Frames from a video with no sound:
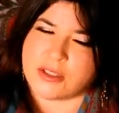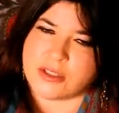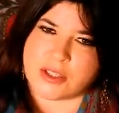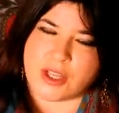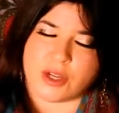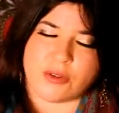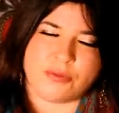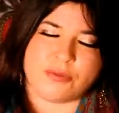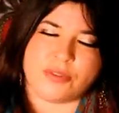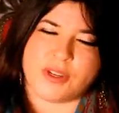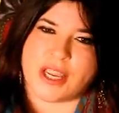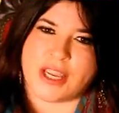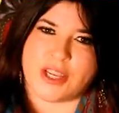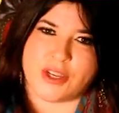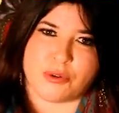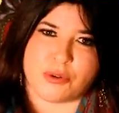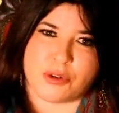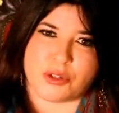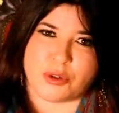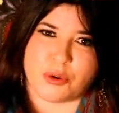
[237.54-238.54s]
Don't forget
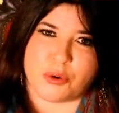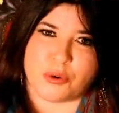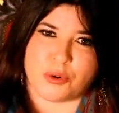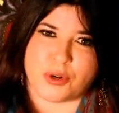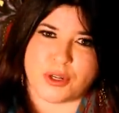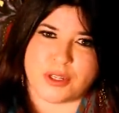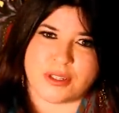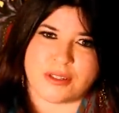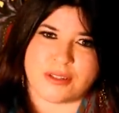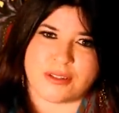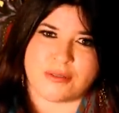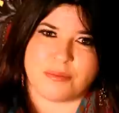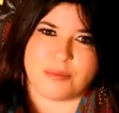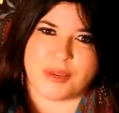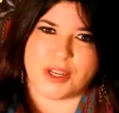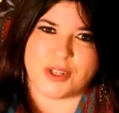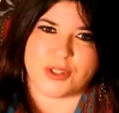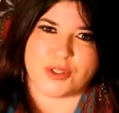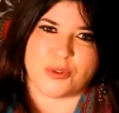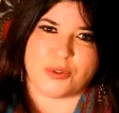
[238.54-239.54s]
you're a Taurus.
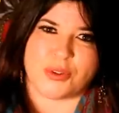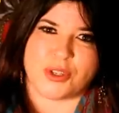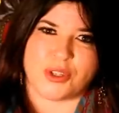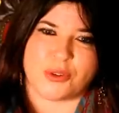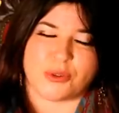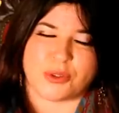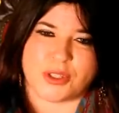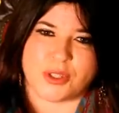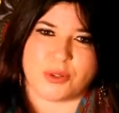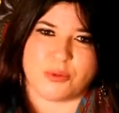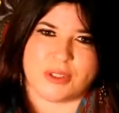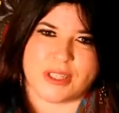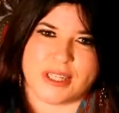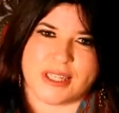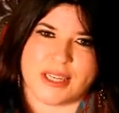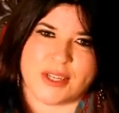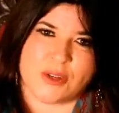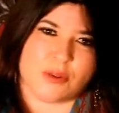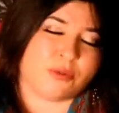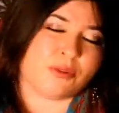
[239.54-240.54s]
Make sure that you're still
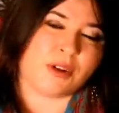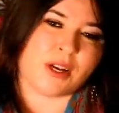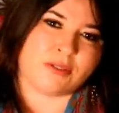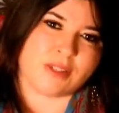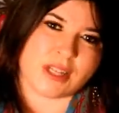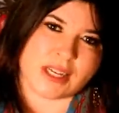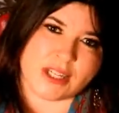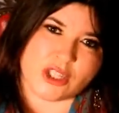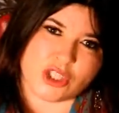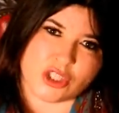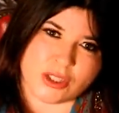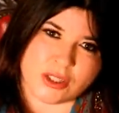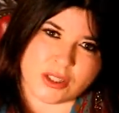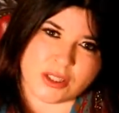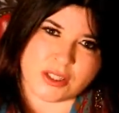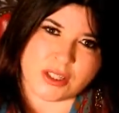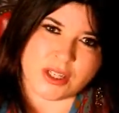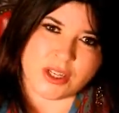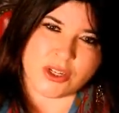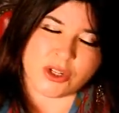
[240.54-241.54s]
digging your
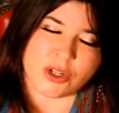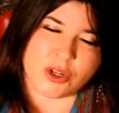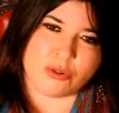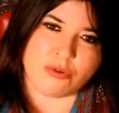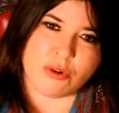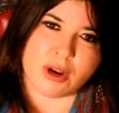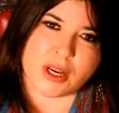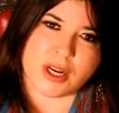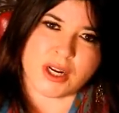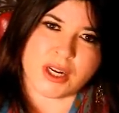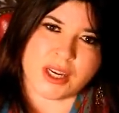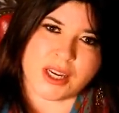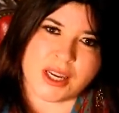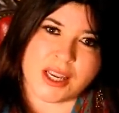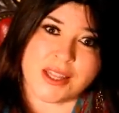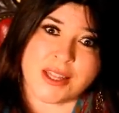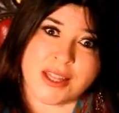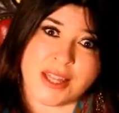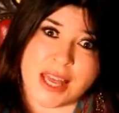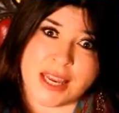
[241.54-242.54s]
foundations correctly,
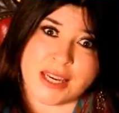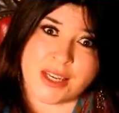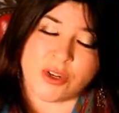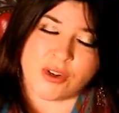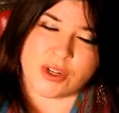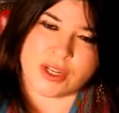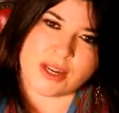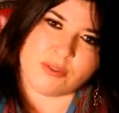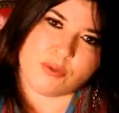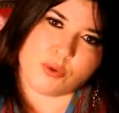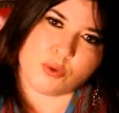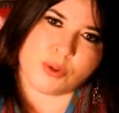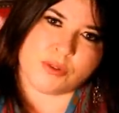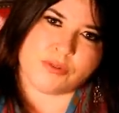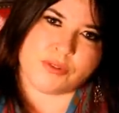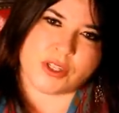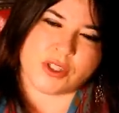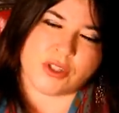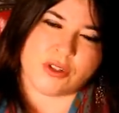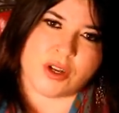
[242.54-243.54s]
and then you can have all the
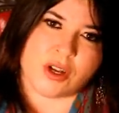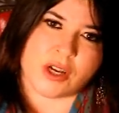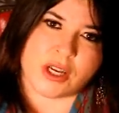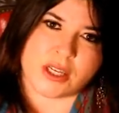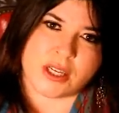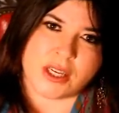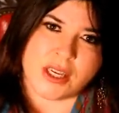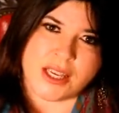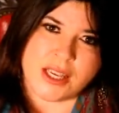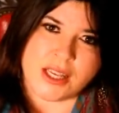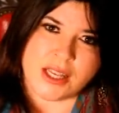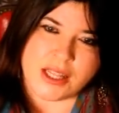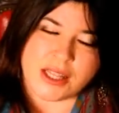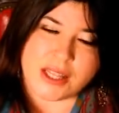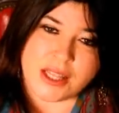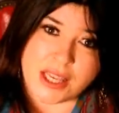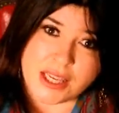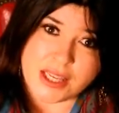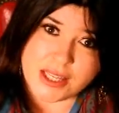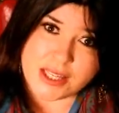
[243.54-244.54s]
fun you like.
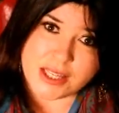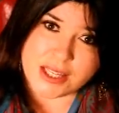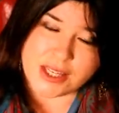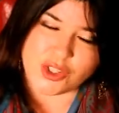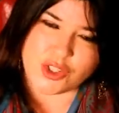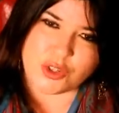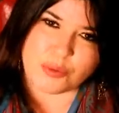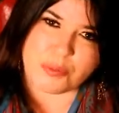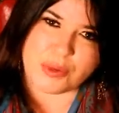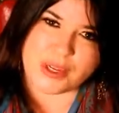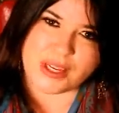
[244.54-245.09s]
This should